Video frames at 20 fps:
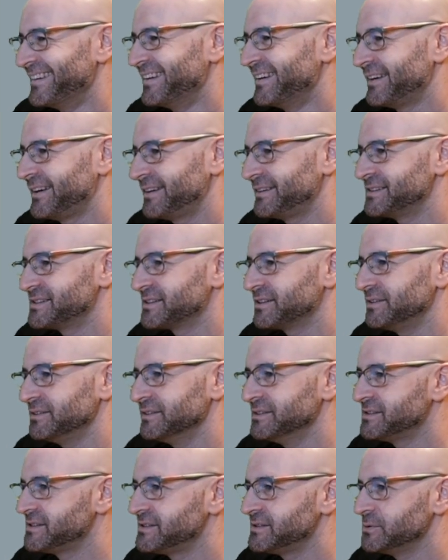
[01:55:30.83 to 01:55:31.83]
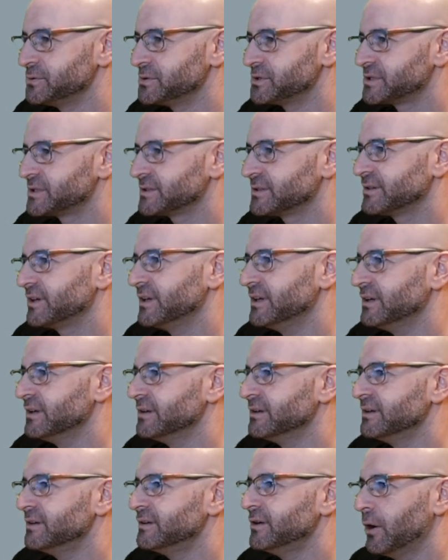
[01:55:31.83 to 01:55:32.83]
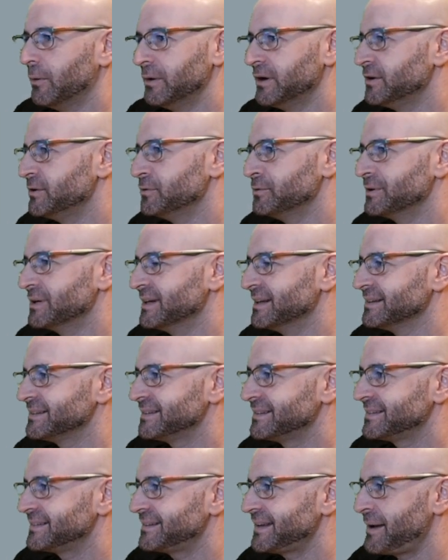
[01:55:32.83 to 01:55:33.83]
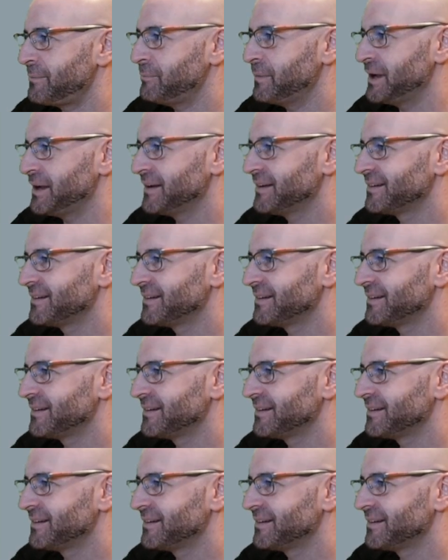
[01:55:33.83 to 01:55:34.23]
I just called it sush, and no one of you are gonna stop me.